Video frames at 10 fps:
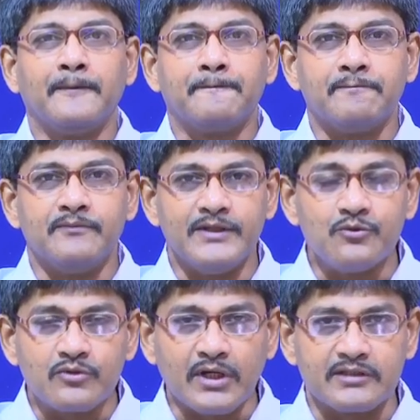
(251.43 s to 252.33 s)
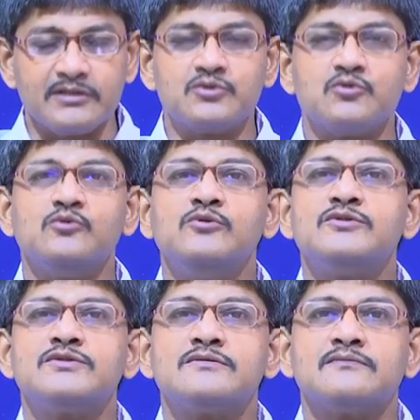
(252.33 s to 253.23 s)
new cutting
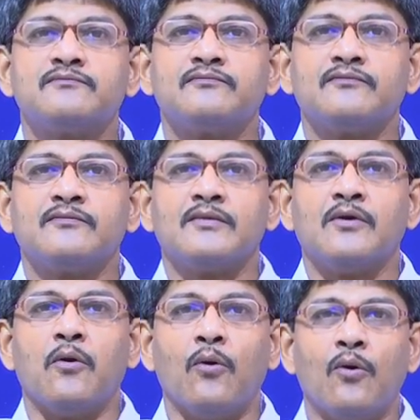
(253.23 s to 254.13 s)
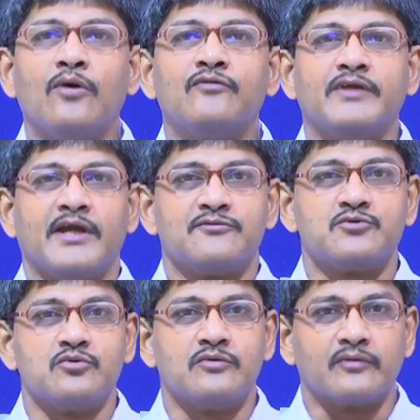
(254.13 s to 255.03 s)
tools, or we have
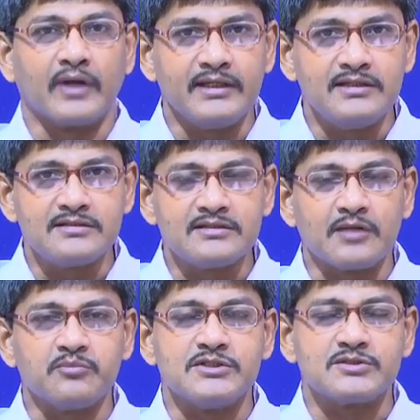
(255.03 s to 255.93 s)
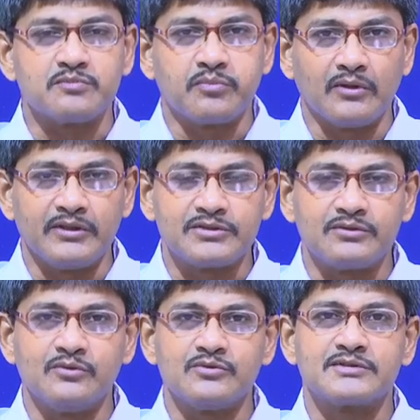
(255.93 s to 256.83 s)
to grind, that means polish
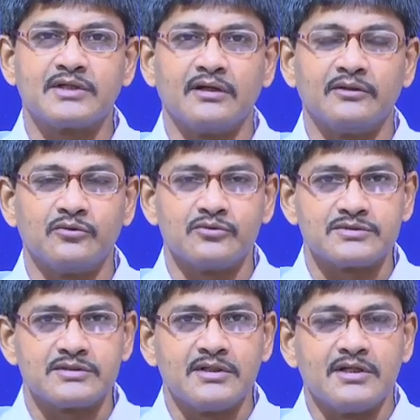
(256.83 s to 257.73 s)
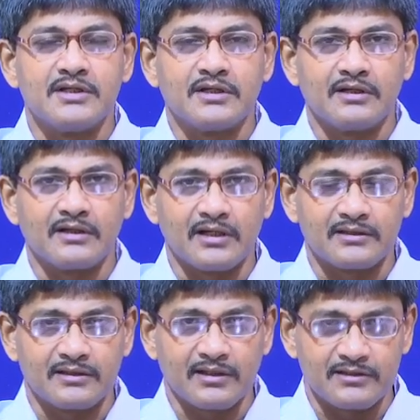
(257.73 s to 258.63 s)
those
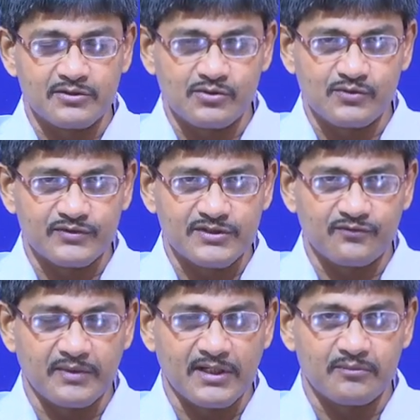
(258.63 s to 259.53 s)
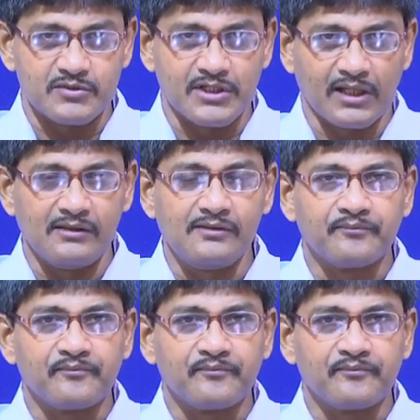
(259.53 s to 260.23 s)
cutting tools which have become dull,